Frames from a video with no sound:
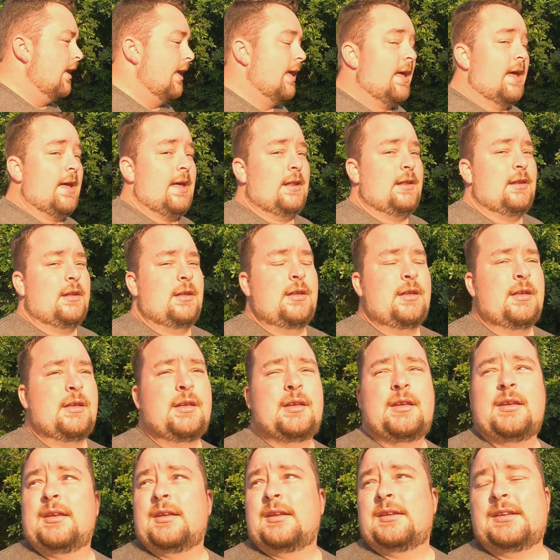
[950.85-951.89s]
And
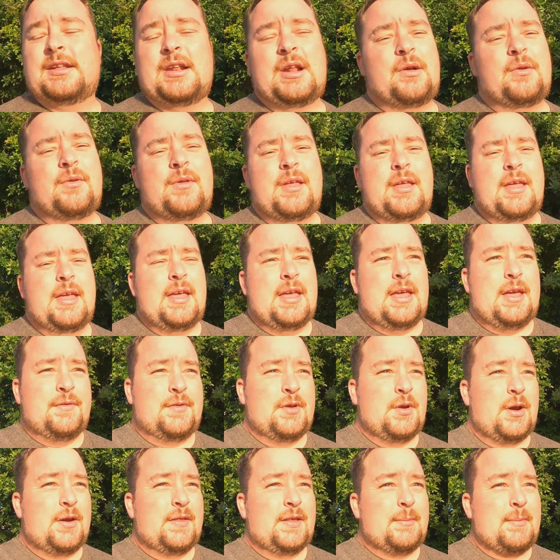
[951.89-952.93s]
you know, if
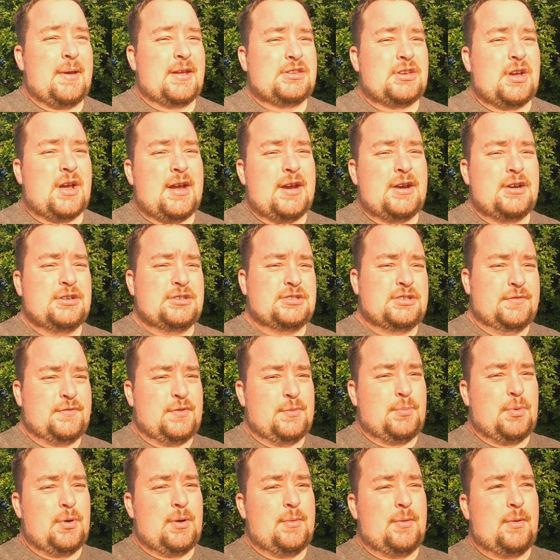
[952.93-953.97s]
you know anything about tires, if
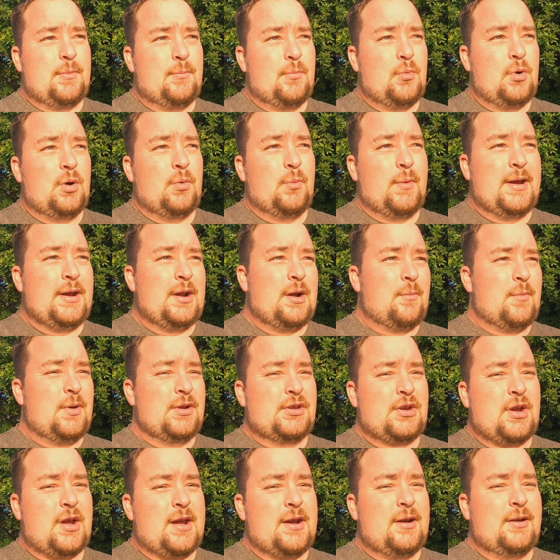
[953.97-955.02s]
you put more weight on
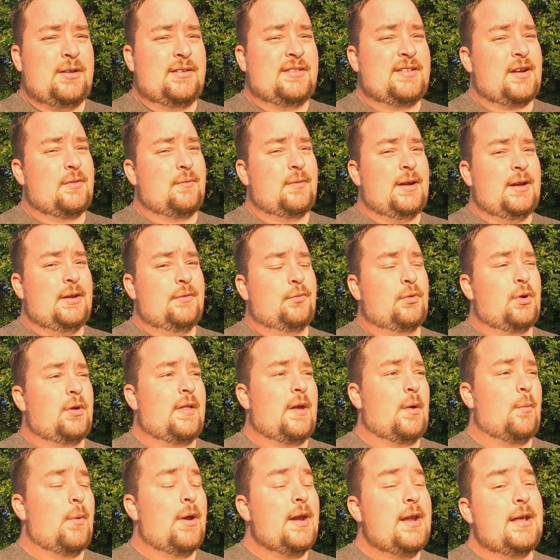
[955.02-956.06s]
one tire and it's not rated for all
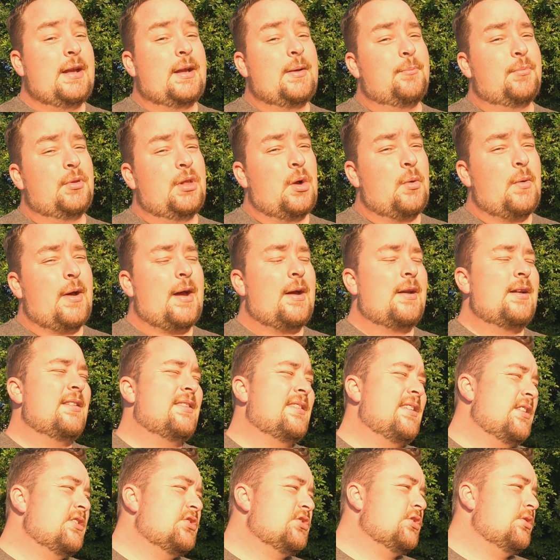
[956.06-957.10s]
that weight, it could blow out.
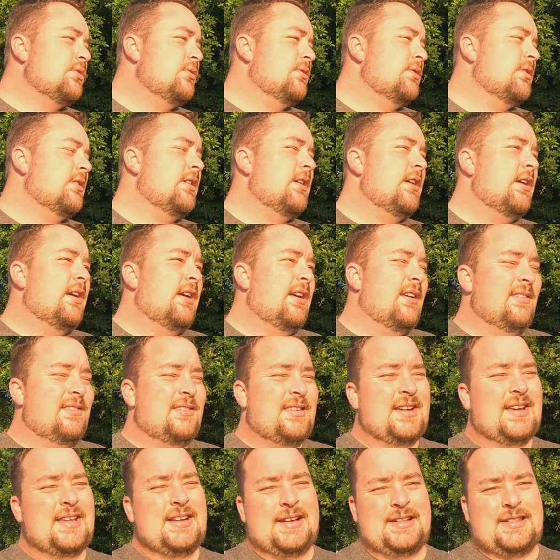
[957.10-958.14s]
It's an issue.
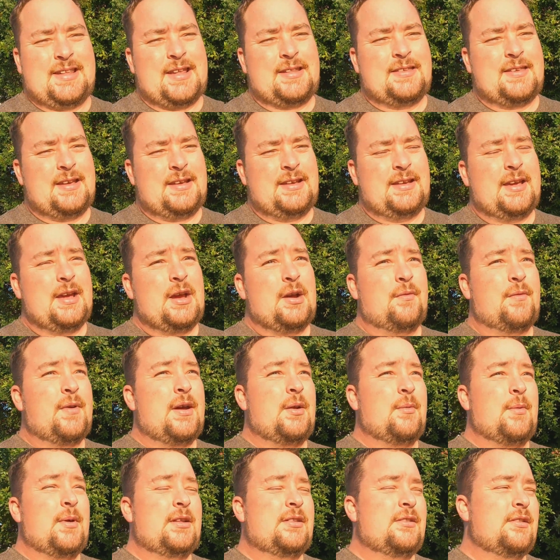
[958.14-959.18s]
So I gotta get that taken care of
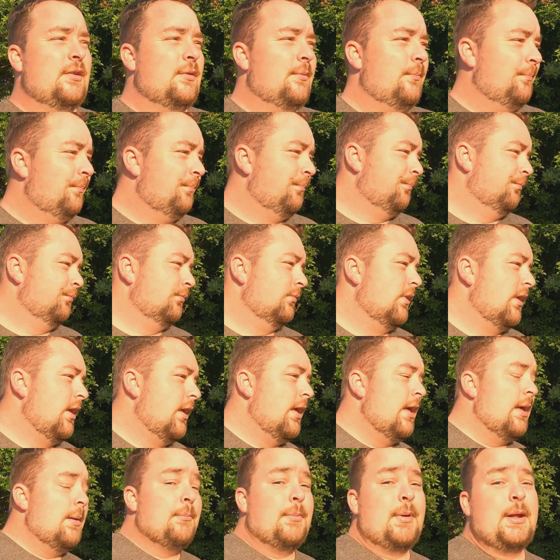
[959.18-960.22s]
right away too.
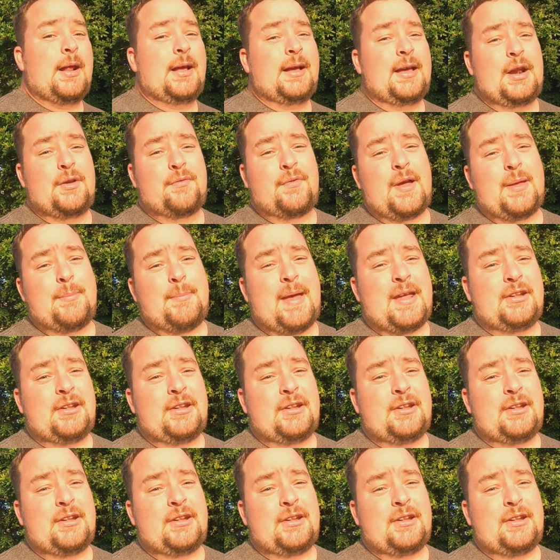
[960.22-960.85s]
But I gotta find